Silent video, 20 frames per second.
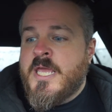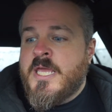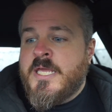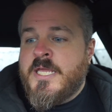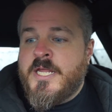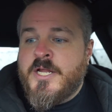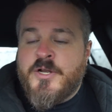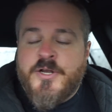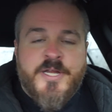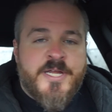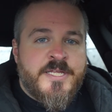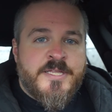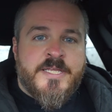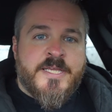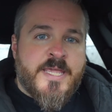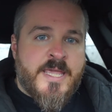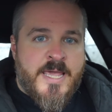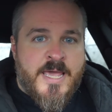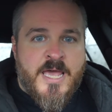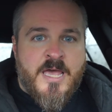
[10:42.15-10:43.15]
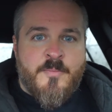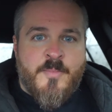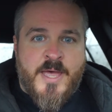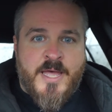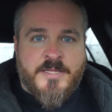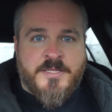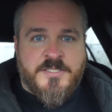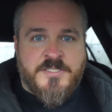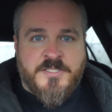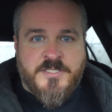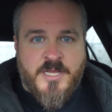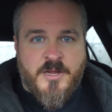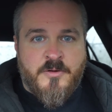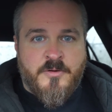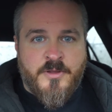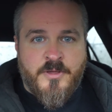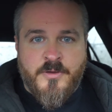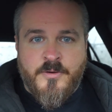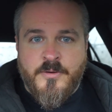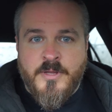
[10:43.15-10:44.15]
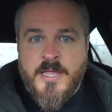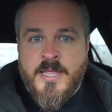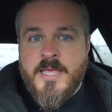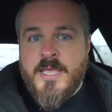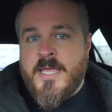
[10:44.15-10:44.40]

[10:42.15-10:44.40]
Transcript: here in the cab at the stereo,